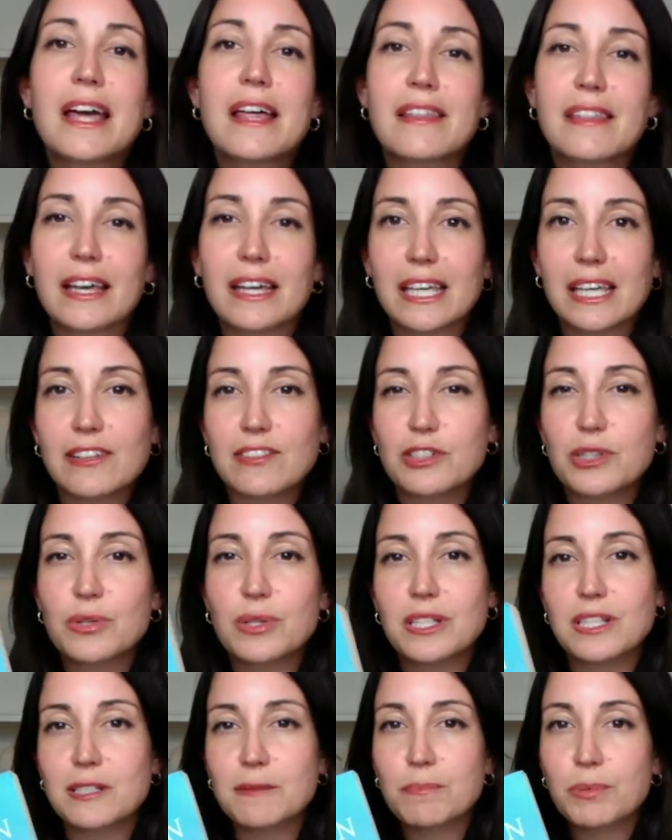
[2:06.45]
That gives you
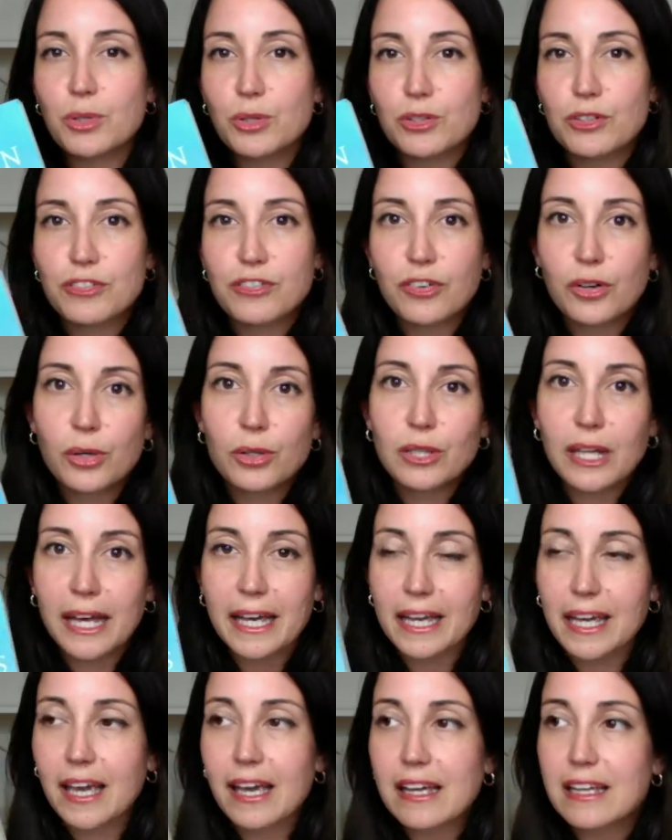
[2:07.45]
this beautiful
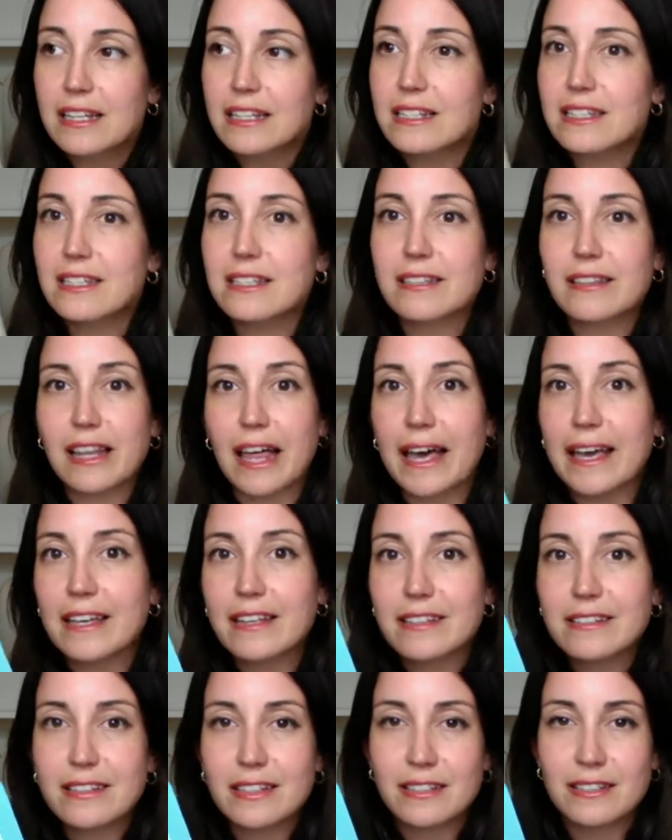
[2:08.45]

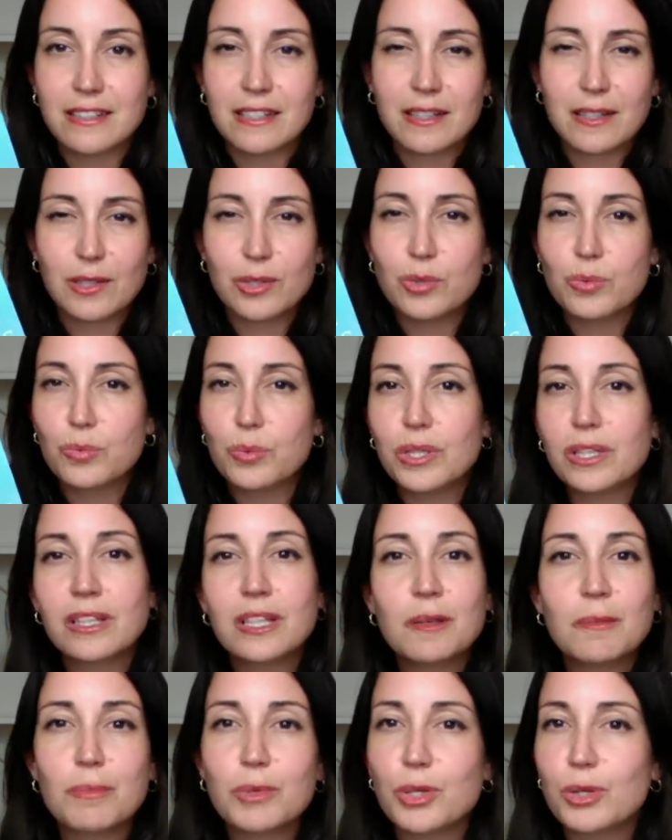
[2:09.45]
slice into these
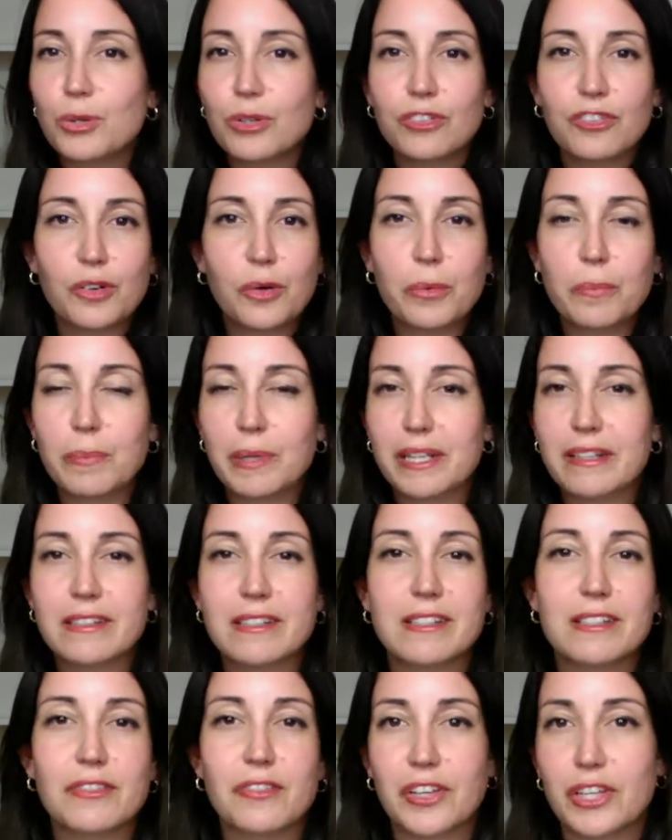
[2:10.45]
really beautiful
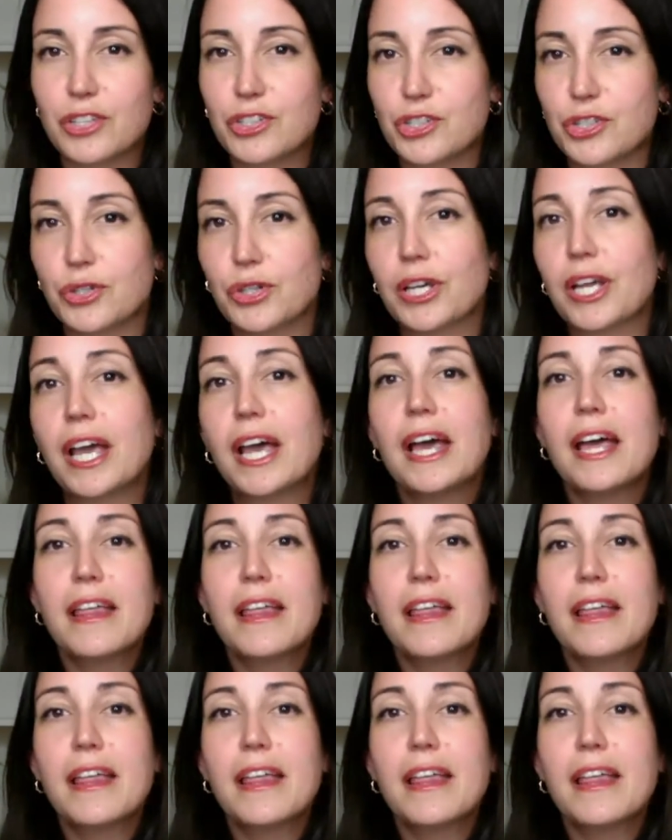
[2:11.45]
pieces of history.